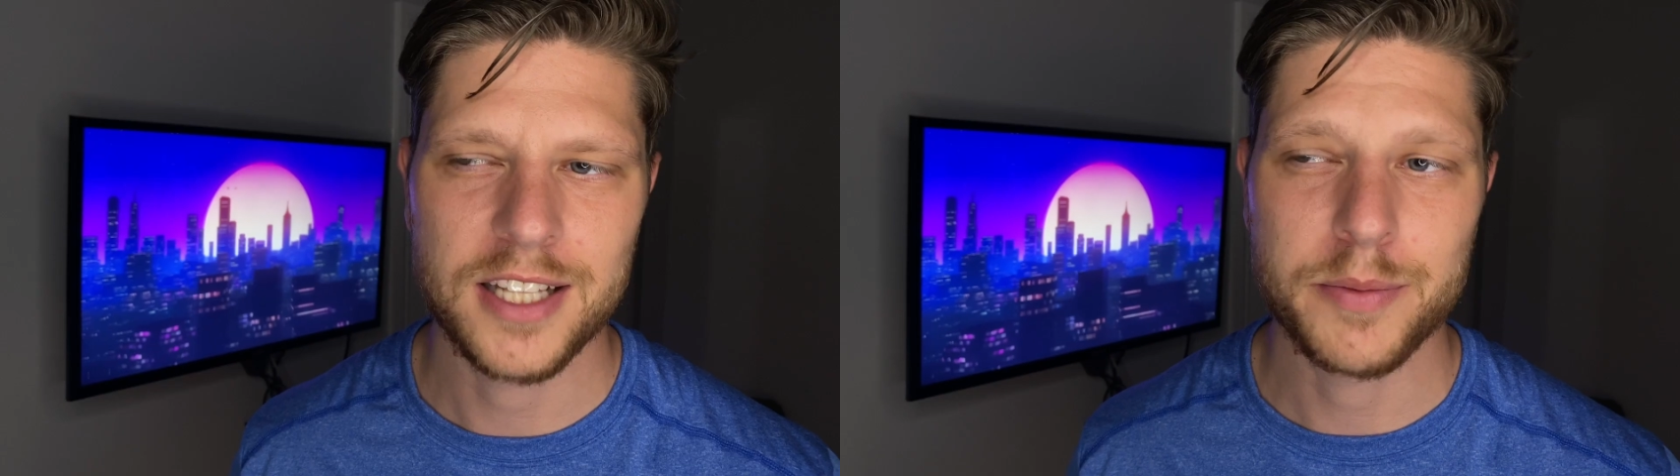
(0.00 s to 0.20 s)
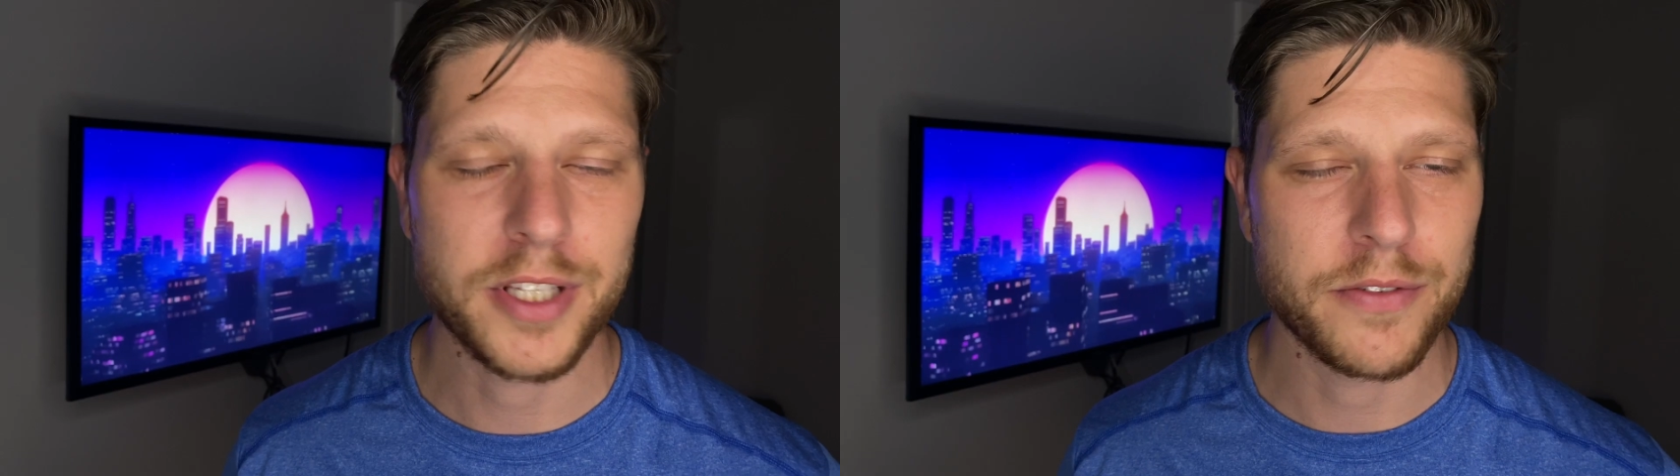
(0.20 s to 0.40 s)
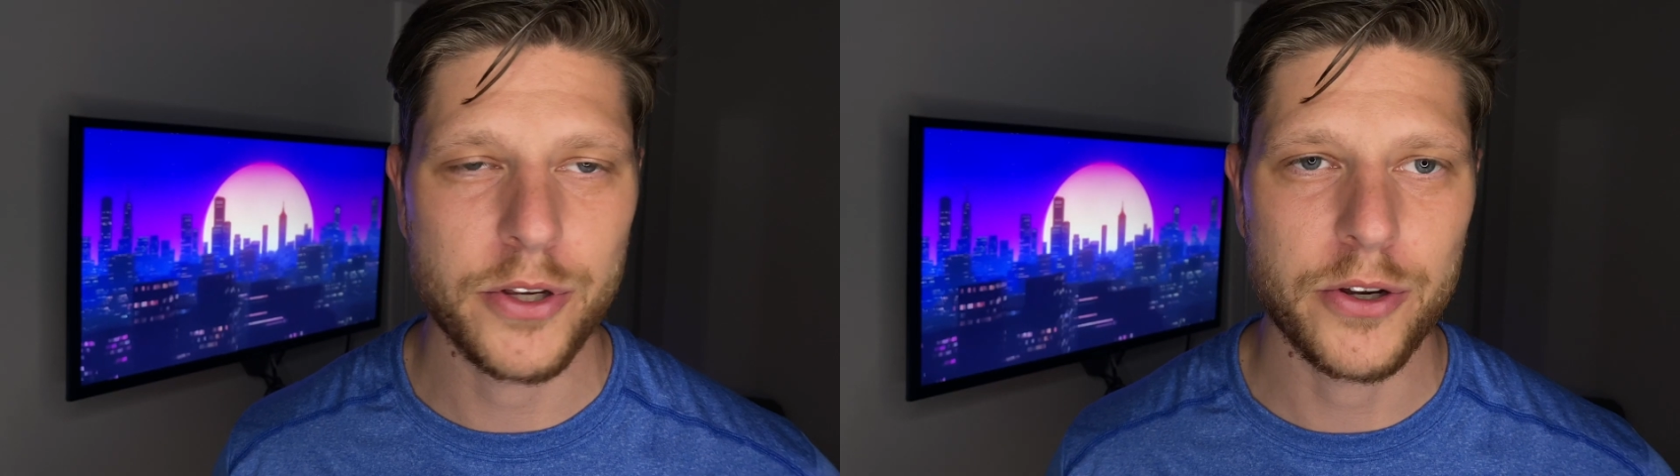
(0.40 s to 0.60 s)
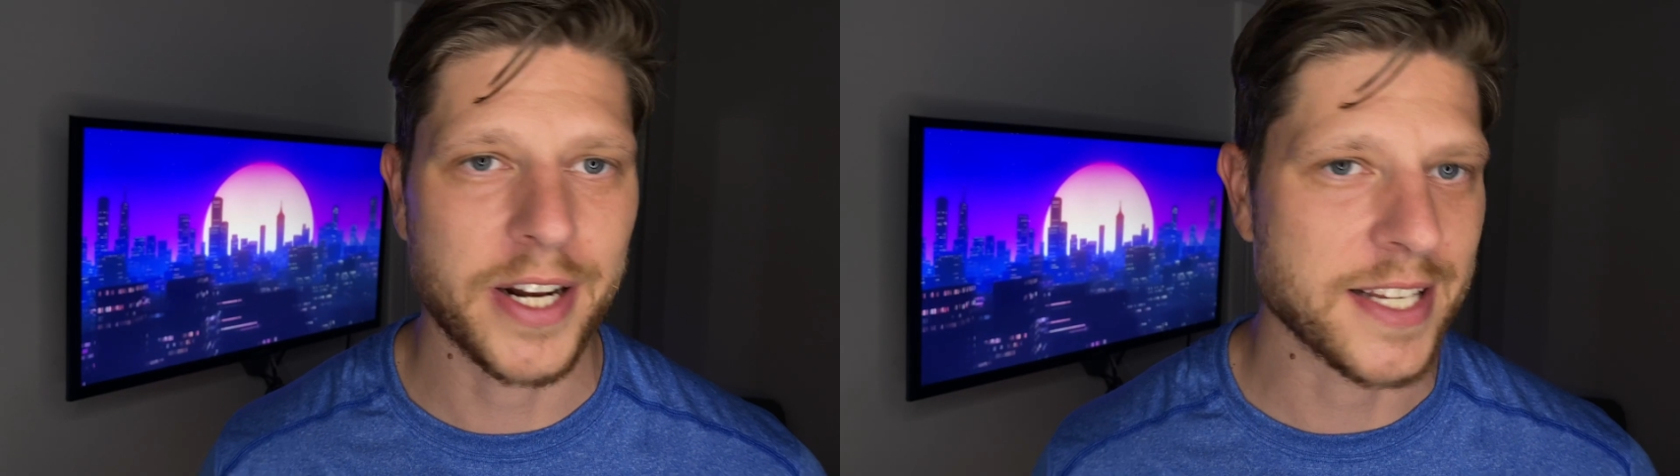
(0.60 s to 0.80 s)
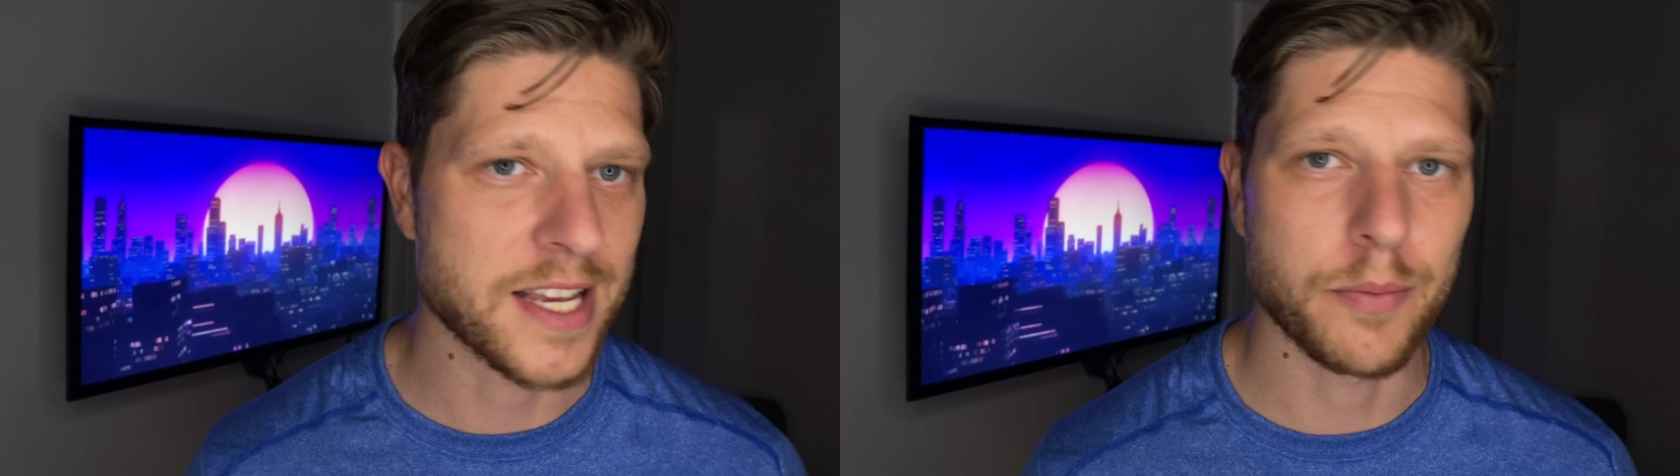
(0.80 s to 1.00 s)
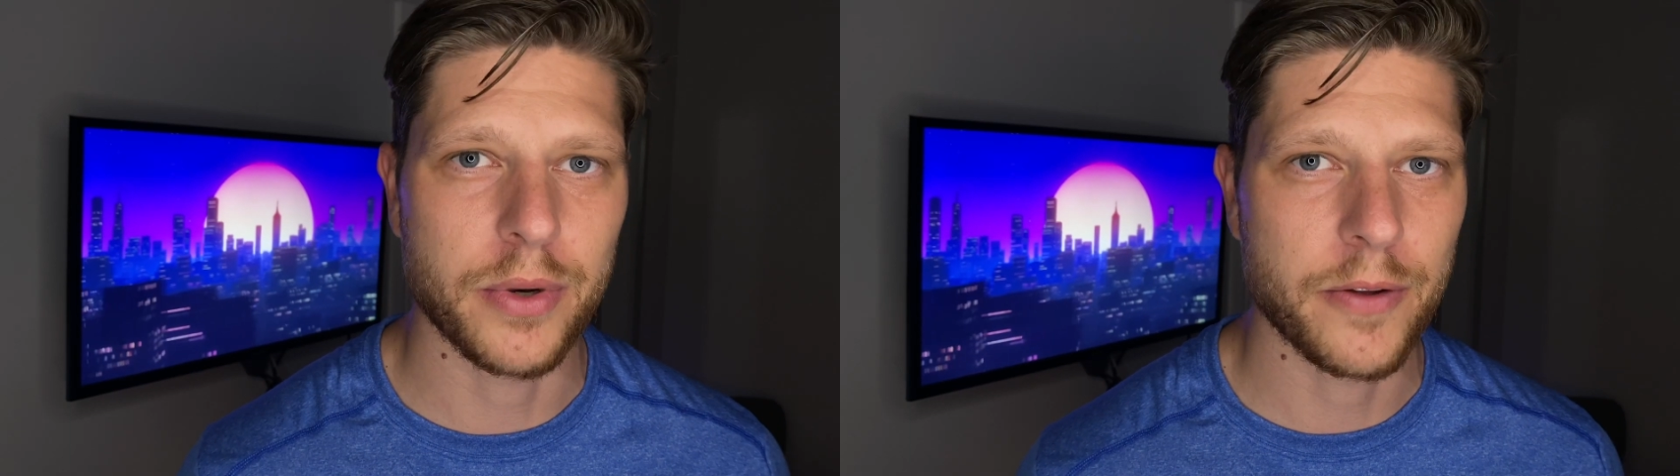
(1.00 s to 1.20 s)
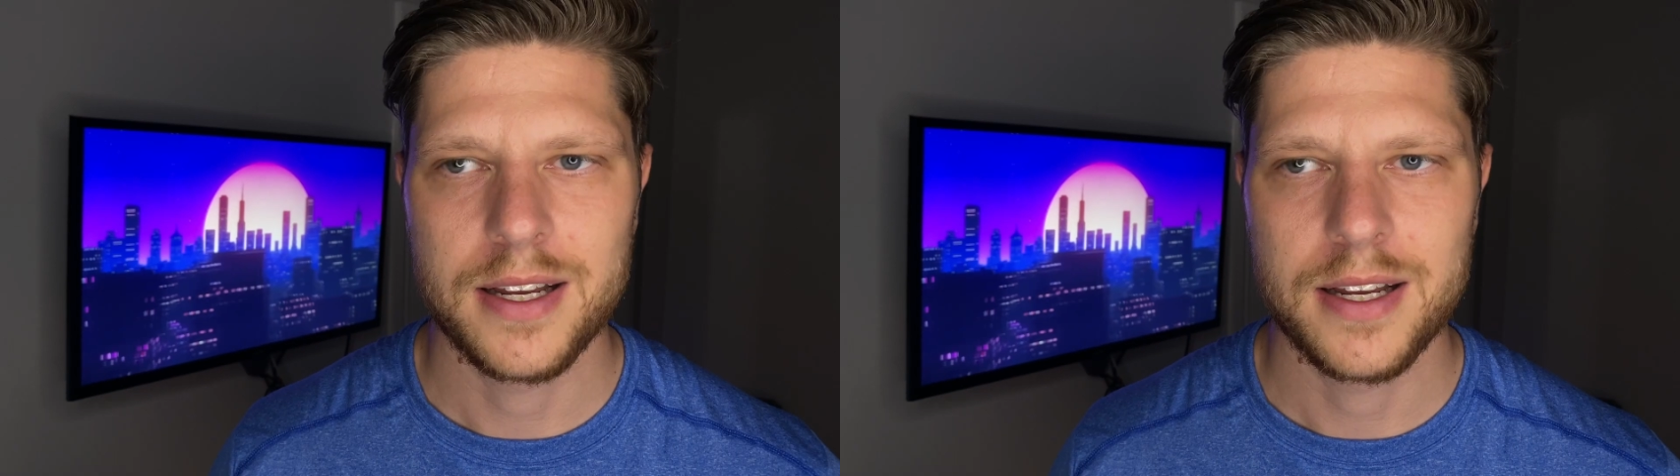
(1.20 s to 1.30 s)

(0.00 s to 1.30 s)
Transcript: Let me give you an example.